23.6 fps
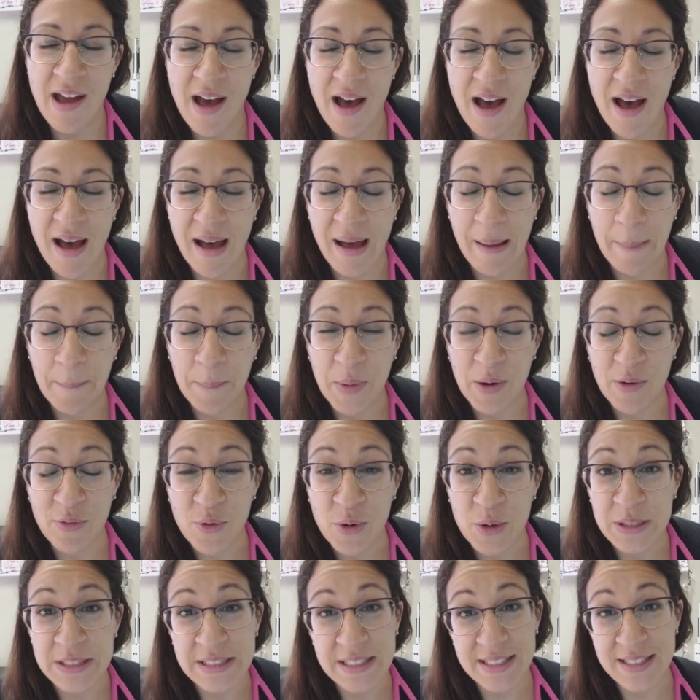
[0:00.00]
But of
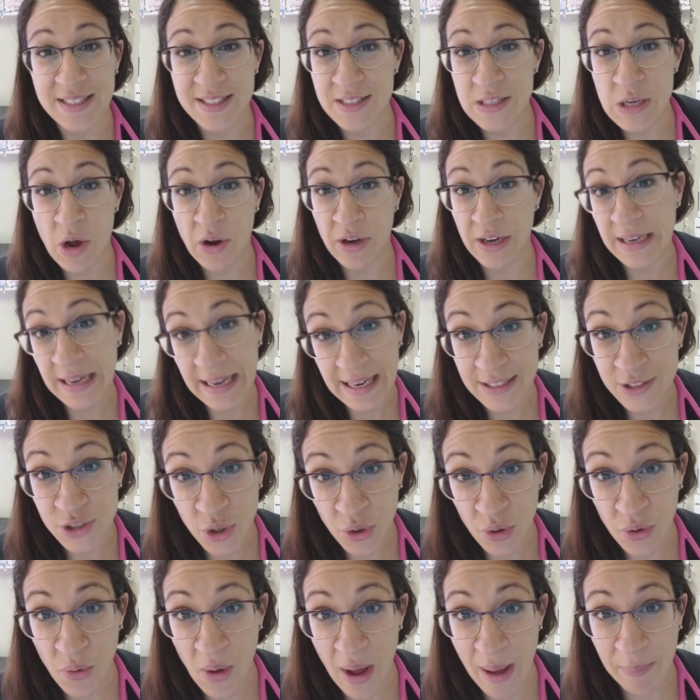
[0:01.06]
course, this is not an
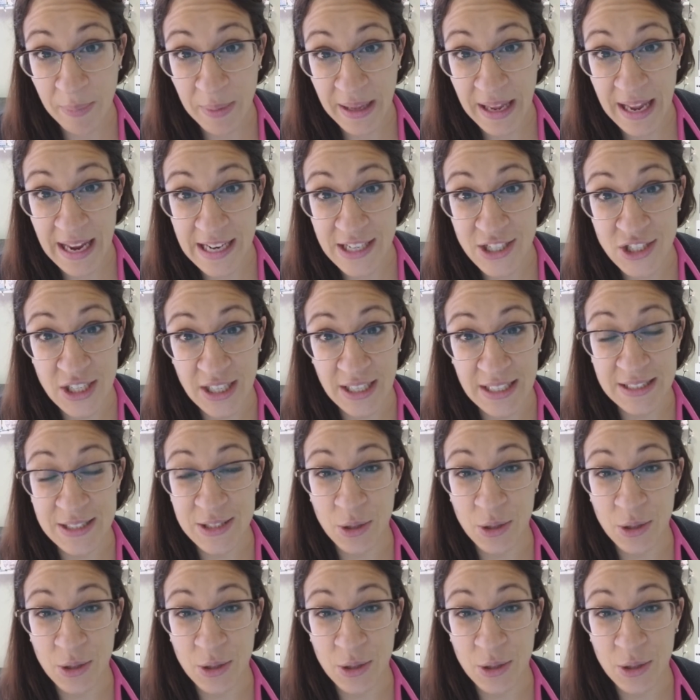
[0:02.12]
internal application.